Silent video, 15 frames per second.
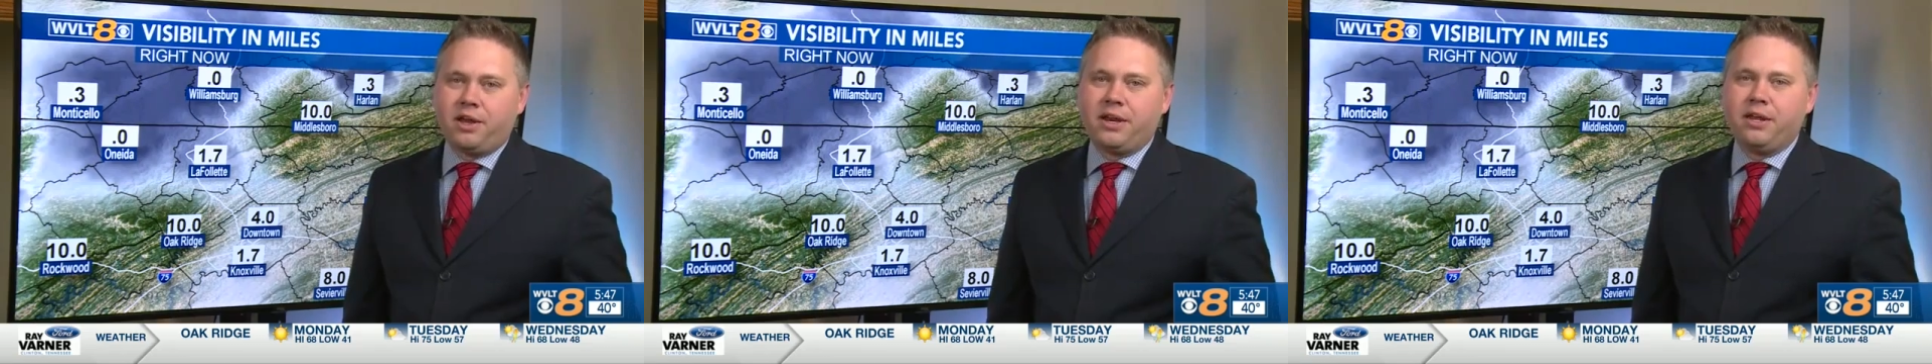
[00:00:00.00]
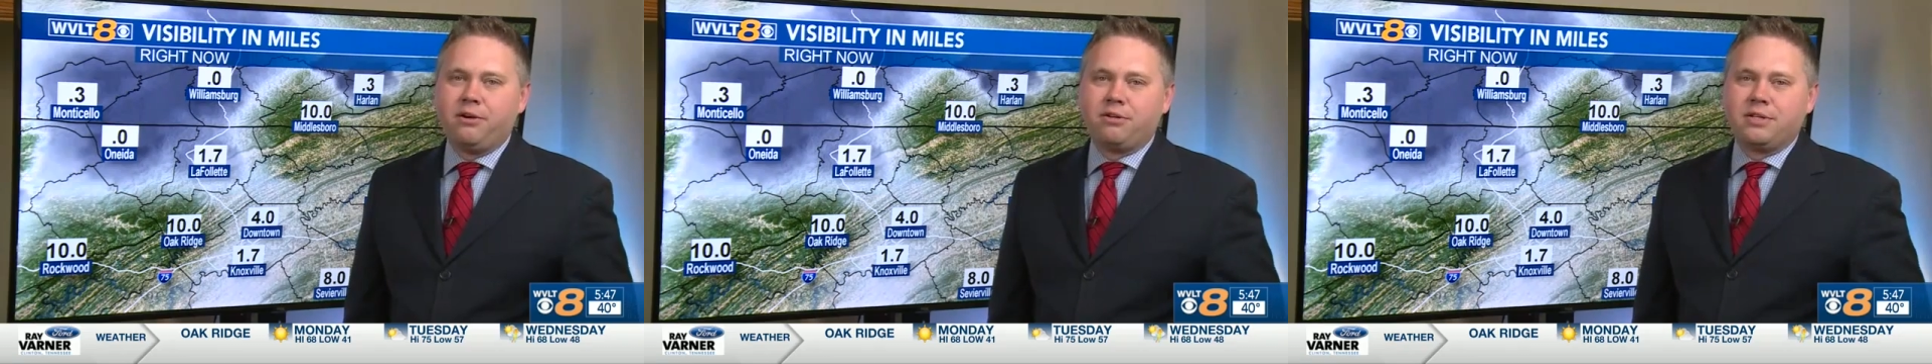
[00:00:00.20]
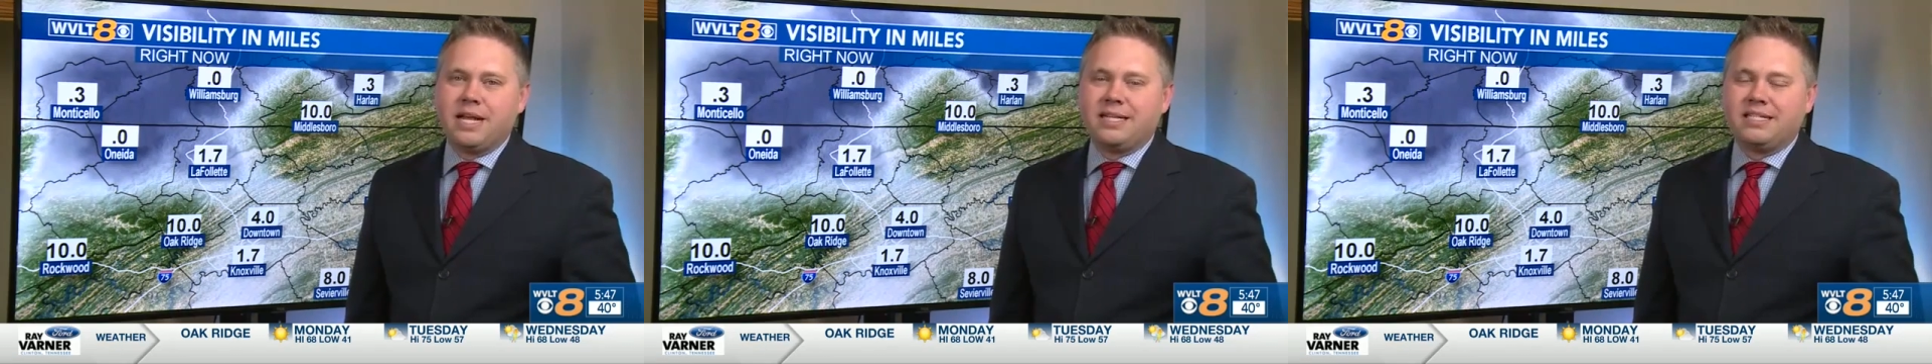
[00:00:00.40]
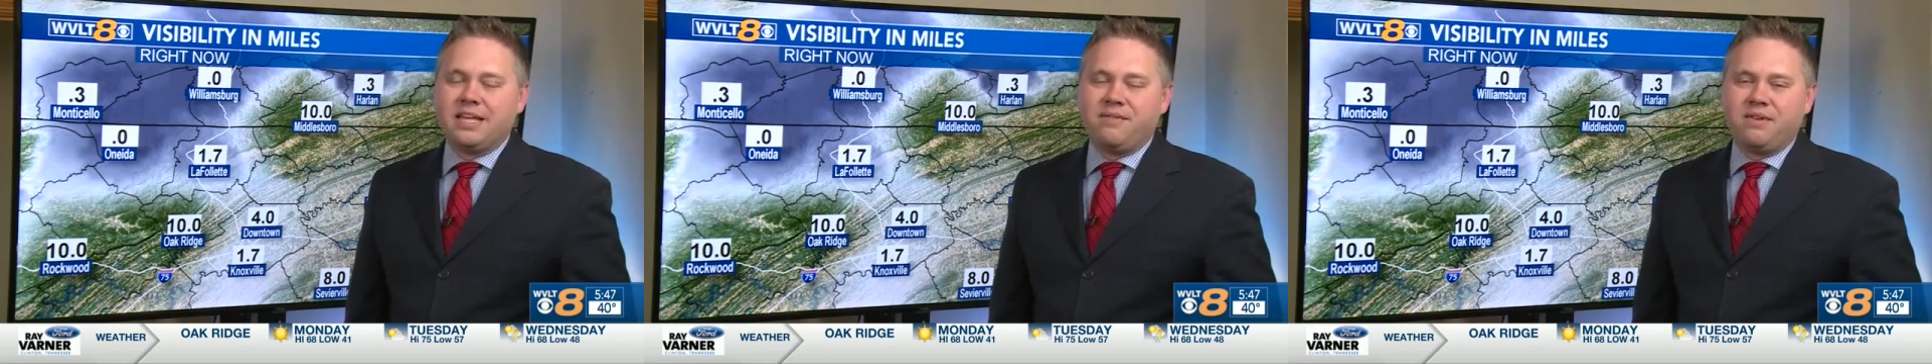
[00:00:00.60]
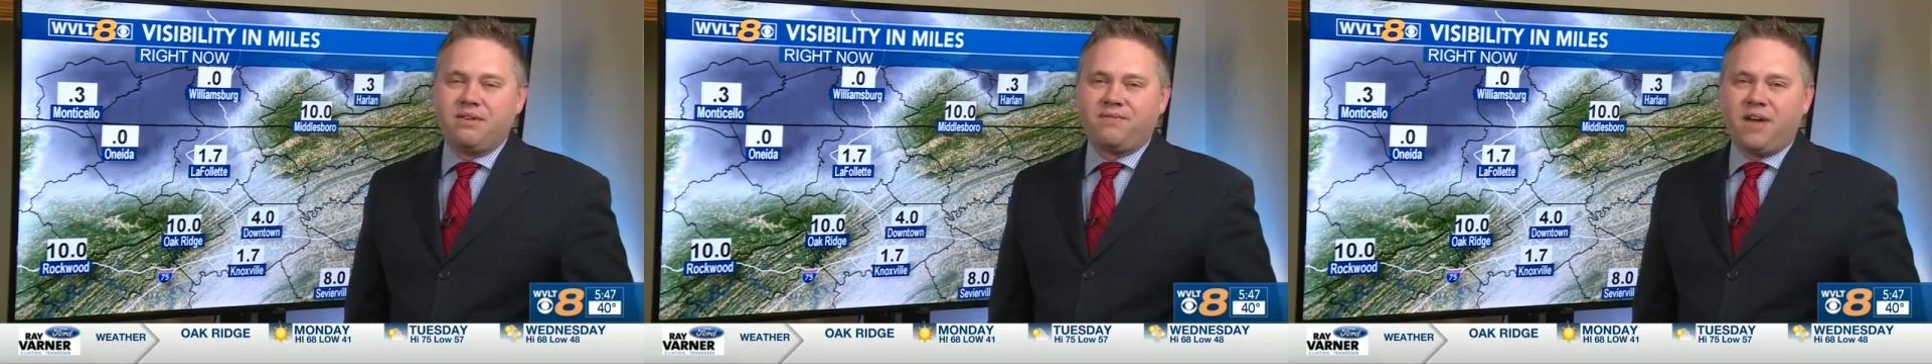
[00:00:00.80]
on Interstate
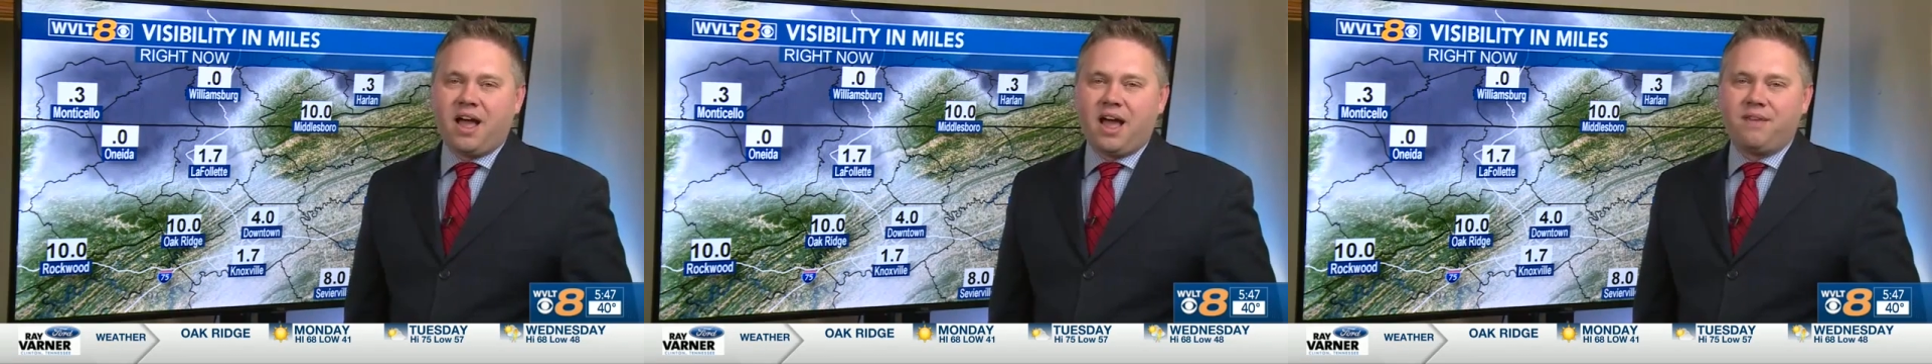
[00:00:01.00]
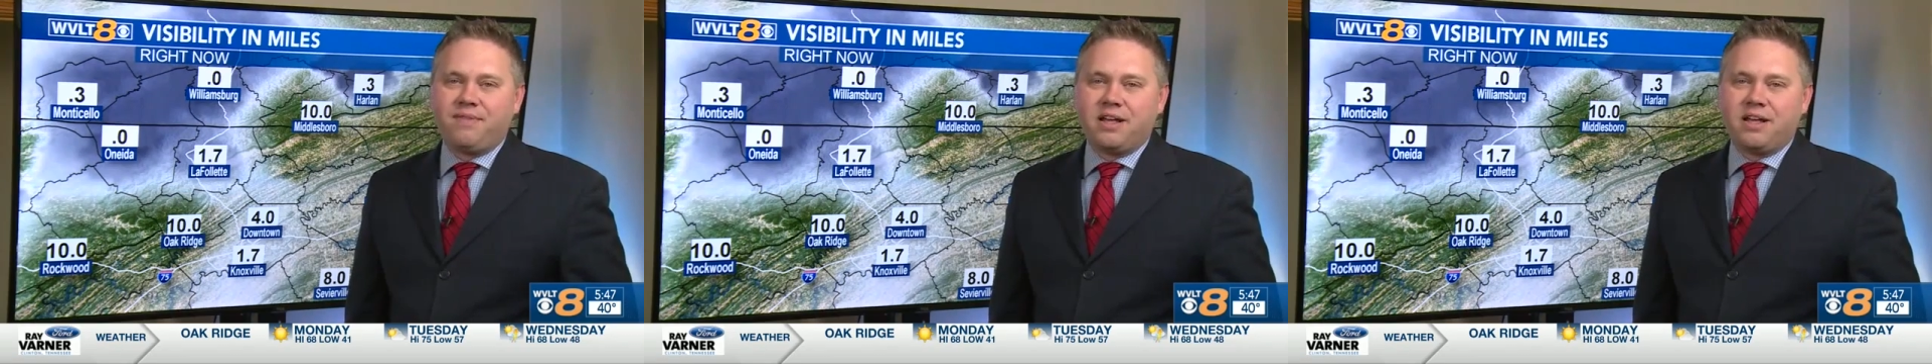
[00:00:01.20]
75,